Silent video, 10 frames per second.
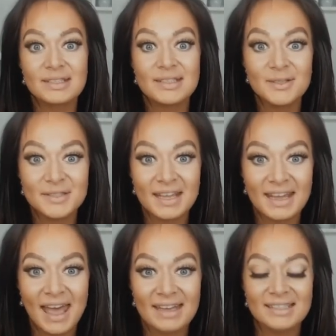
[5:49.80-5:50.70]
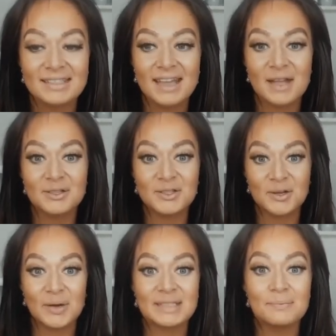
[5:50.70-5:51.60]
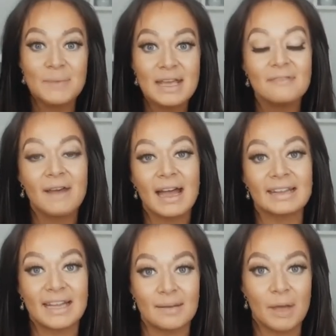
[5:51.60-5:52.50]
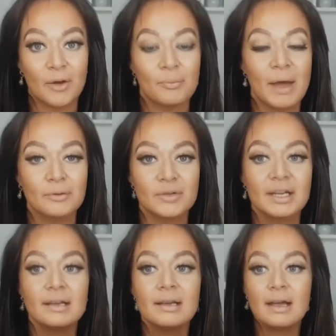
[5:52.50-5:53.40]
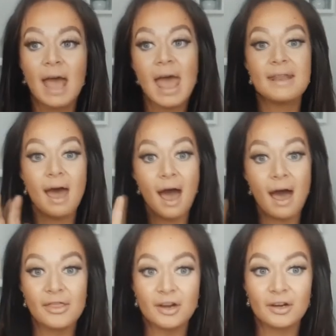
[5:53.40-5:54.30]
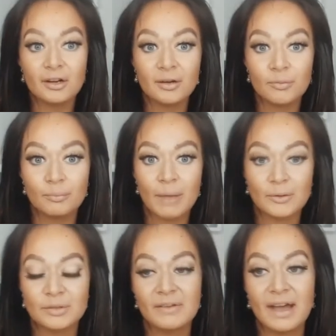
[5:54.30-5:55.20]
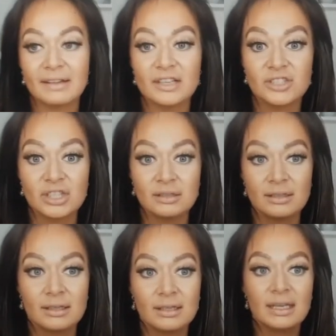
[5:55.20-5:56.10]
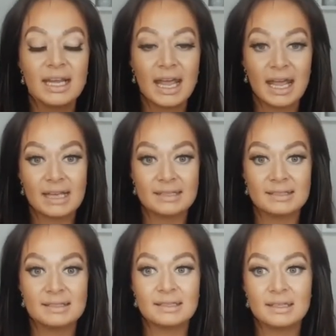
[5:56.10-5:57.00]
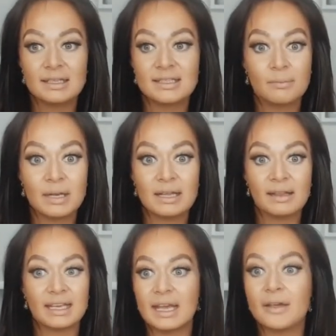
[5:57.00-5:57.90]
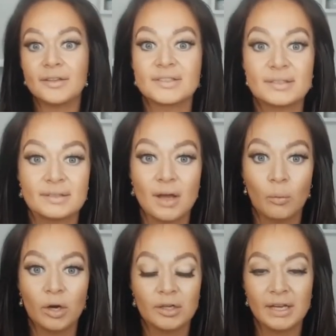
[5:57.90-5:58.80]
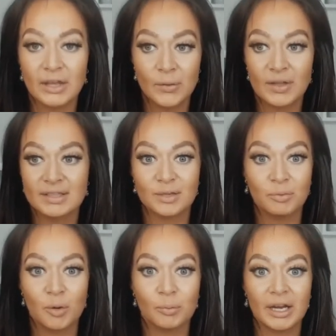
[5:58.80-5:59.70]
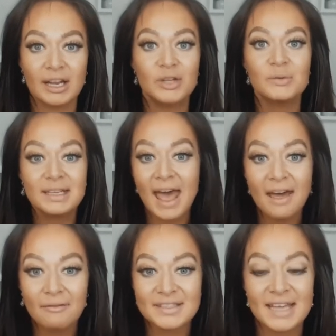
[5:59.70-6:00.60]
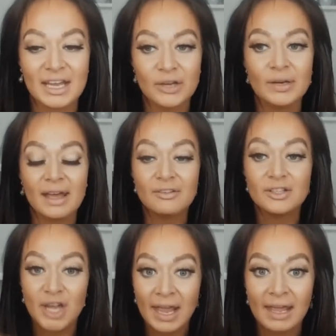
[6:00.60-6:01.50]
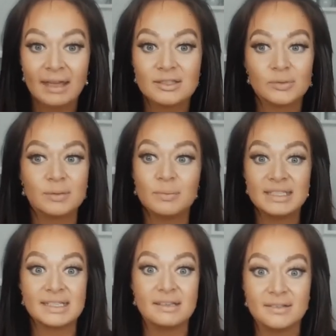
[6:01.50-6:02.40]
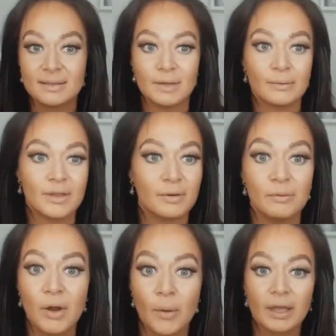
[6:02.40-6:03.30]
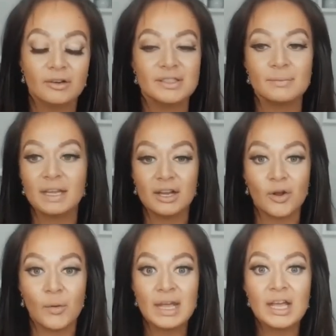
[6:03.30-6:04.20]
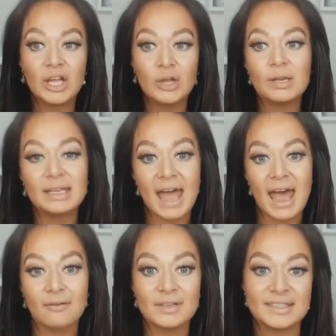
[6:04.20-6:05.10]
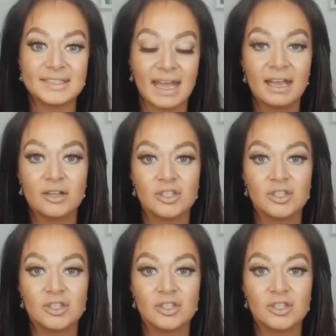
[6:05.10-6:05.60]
still say yes. And so it's me violating my own boundary. And other boundary violation is somebody like yells a word at you that's inappropriate and you didn't have a say, you didn't have a chance, or somebody steals something without you knowing, or something, you didn't have a say.